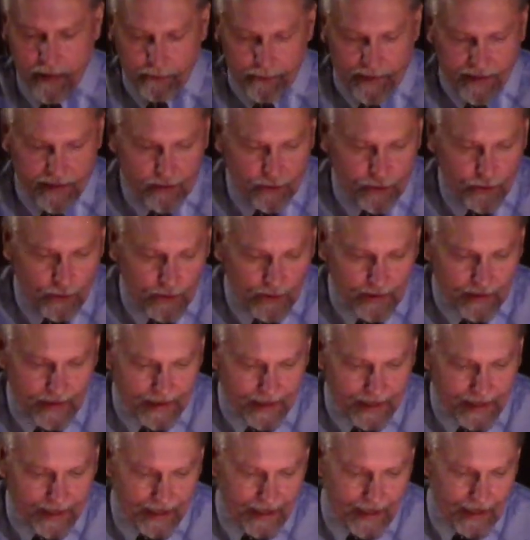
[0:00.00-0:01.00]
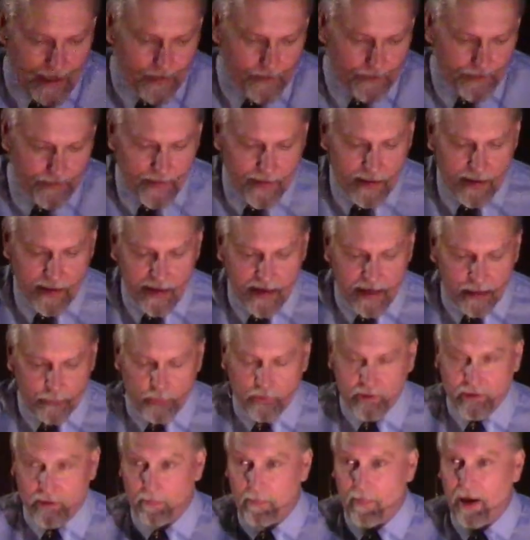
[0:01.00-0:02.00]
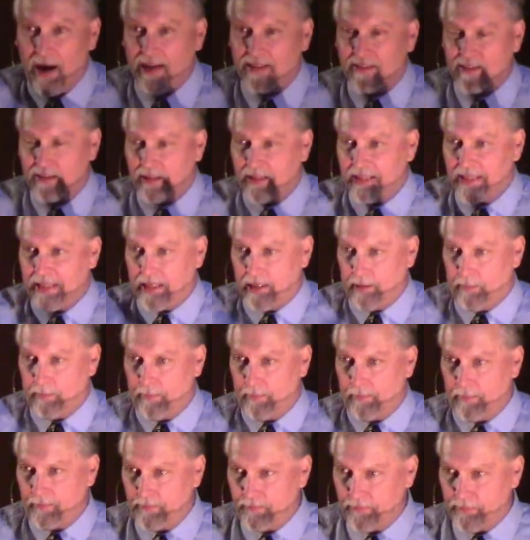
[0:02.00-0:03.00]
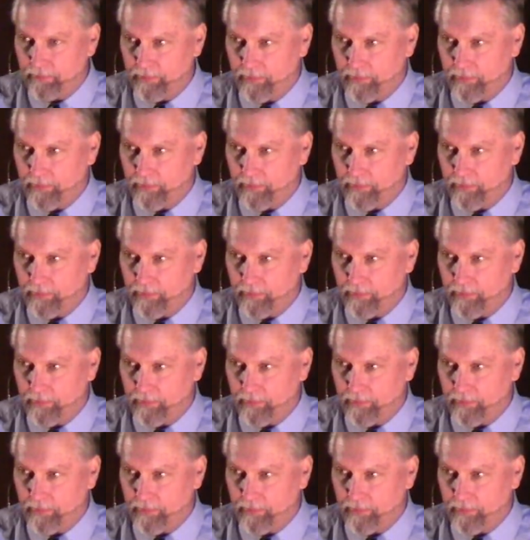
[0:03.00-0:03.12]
But certainly, it was a mausoleum